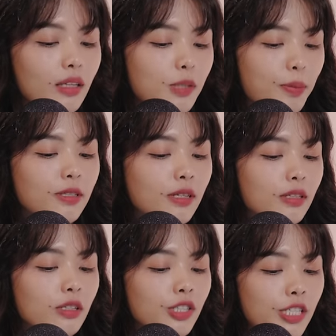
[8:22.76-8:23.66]
This
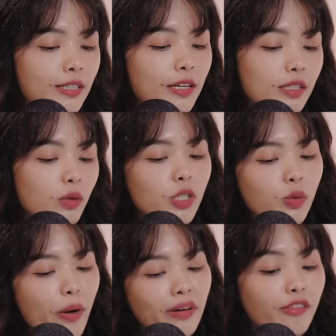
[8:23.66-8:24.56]
person, she says, was
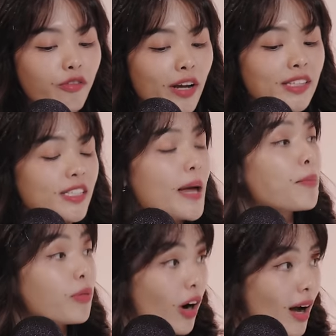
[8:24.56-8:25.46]
wearing a front
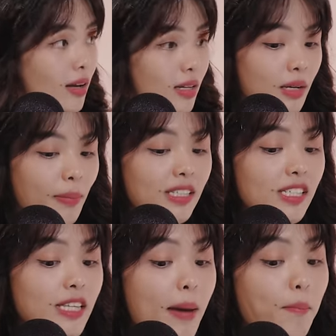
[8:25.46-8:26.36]
snap bra, but
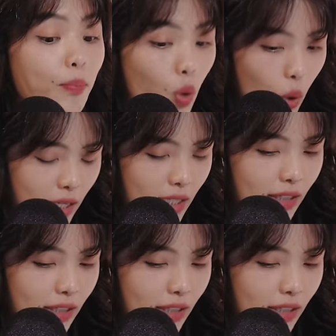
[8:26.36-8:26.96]
snap broke.